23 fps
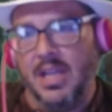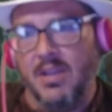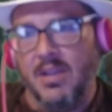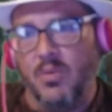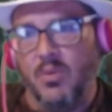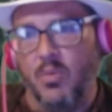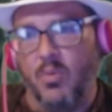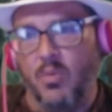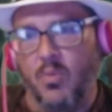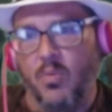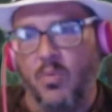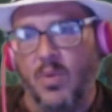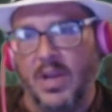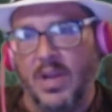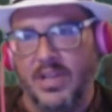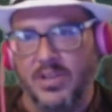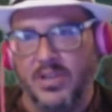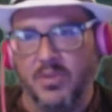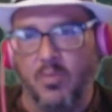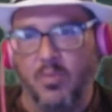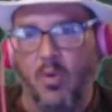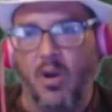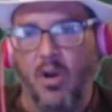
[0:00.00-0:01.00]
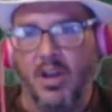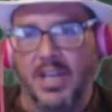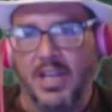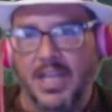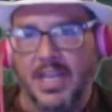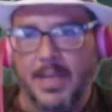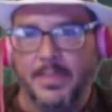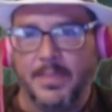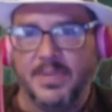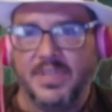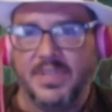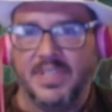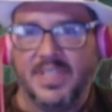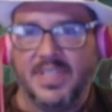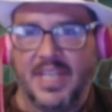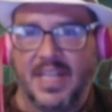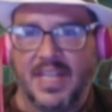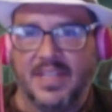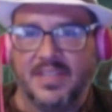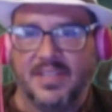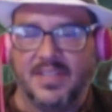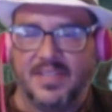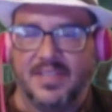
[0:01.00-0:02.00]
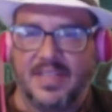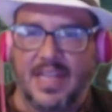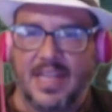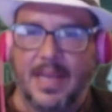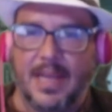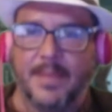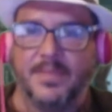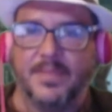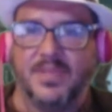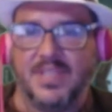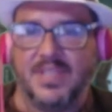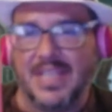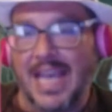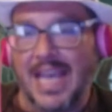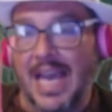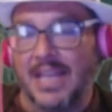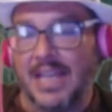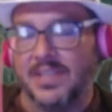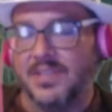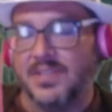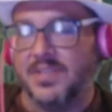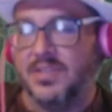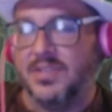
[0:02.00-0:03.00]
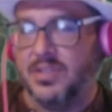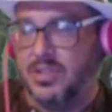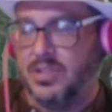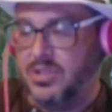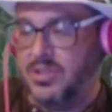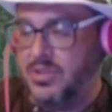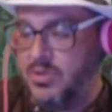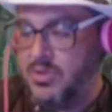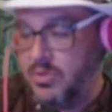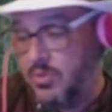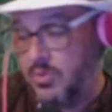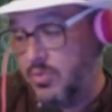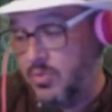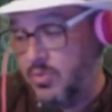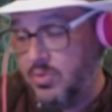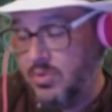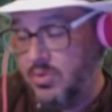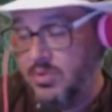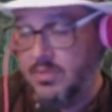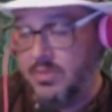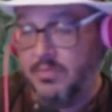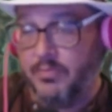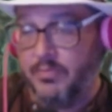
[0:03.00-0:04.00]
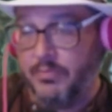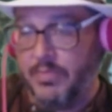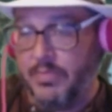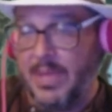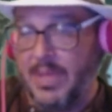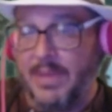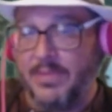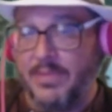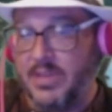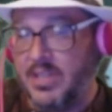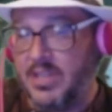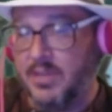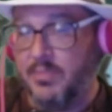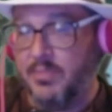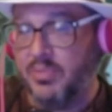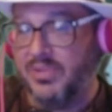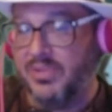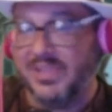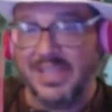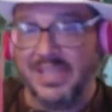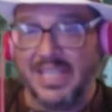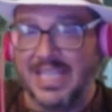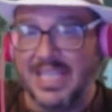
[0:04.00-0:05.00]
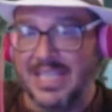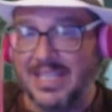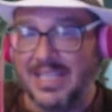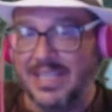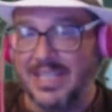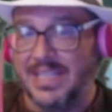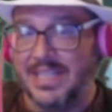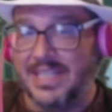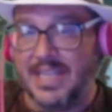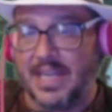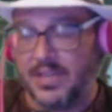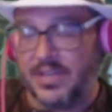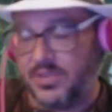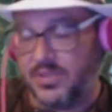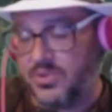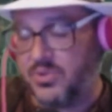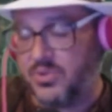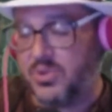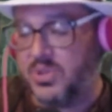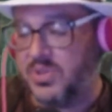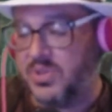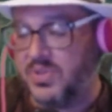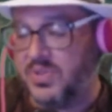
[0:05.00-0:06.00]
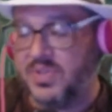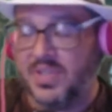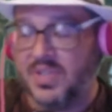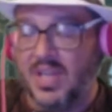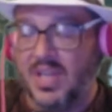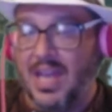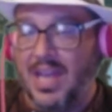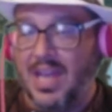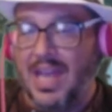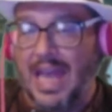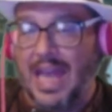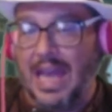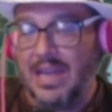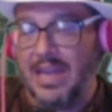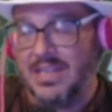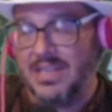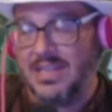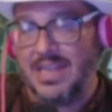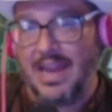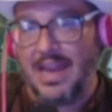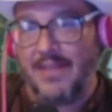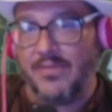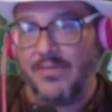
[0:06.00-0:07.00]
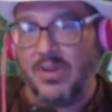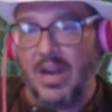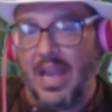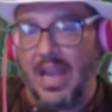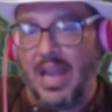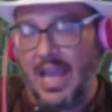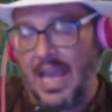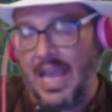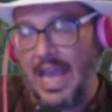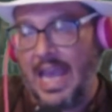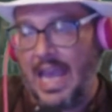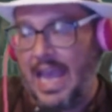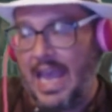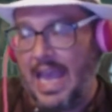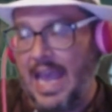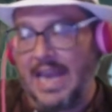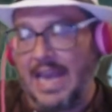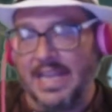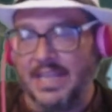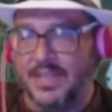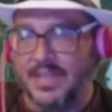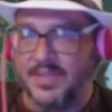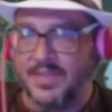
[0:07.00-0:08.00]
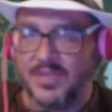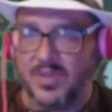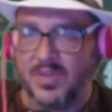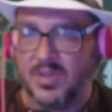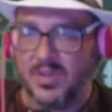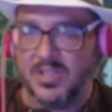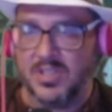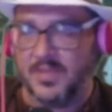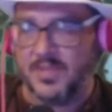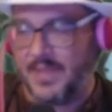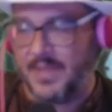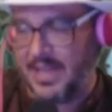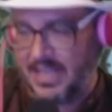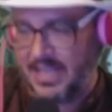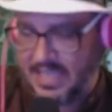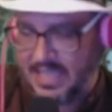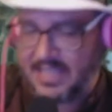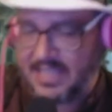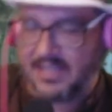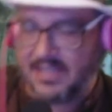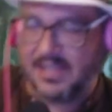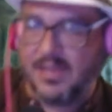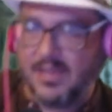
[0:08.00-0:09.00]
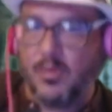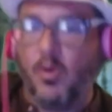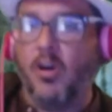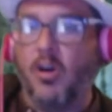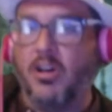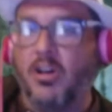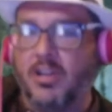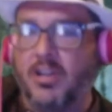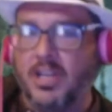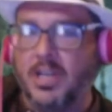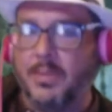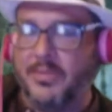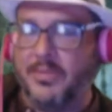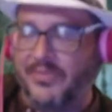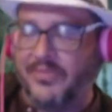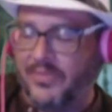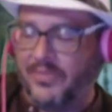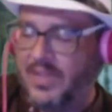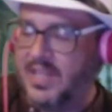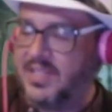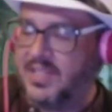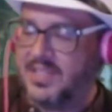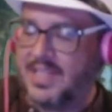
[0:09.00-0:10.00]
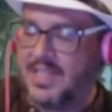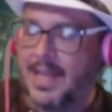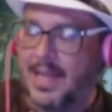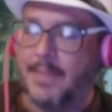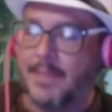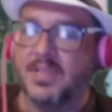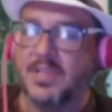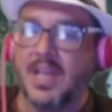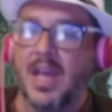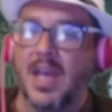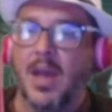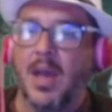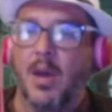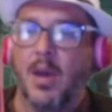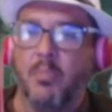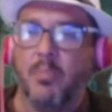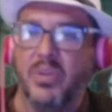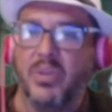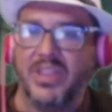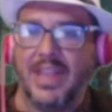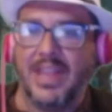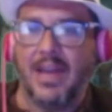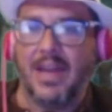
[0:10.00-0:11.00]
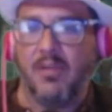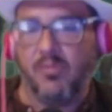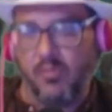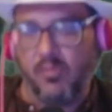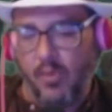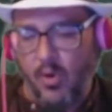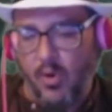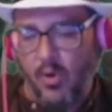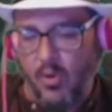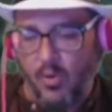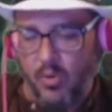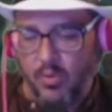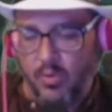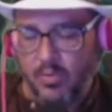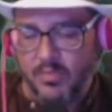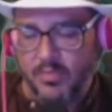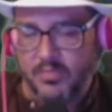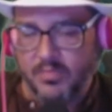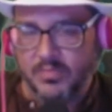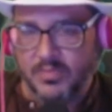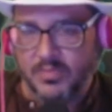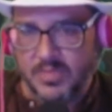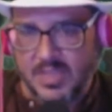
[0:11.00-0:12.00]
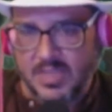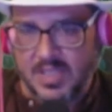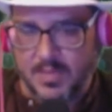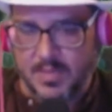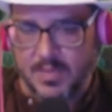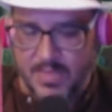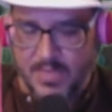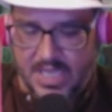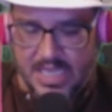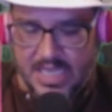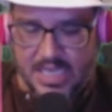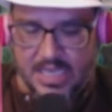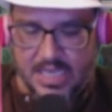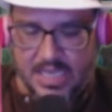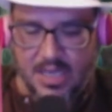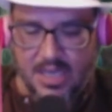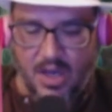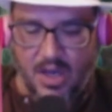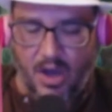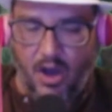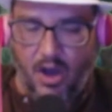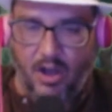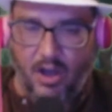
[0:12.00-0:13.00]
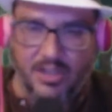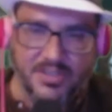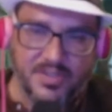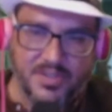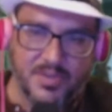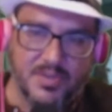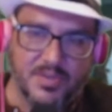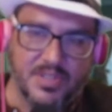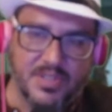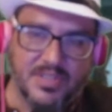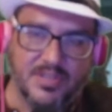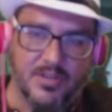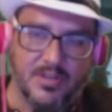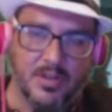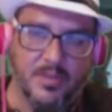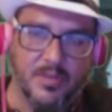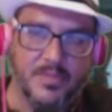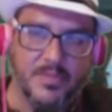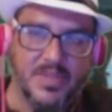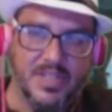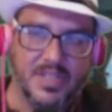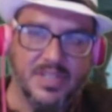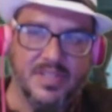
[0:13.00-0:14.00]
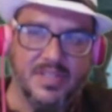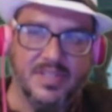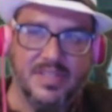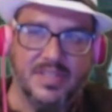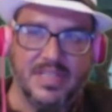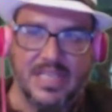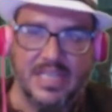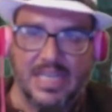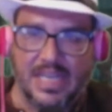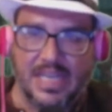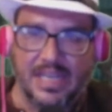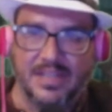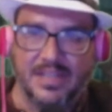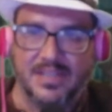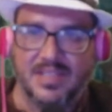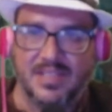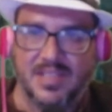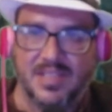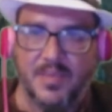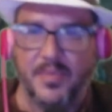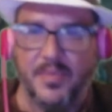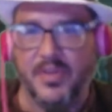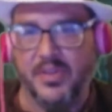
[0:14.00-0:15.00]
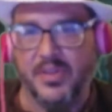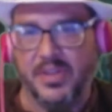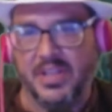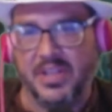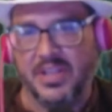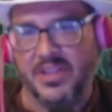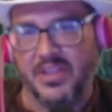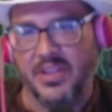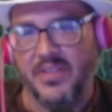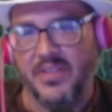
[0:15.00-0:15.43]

when you're walking up a set of steps, yes, you may be completely dexterous and never any concerns about easily walking up a flight of steps. But that roll, to me, also determines the instability of the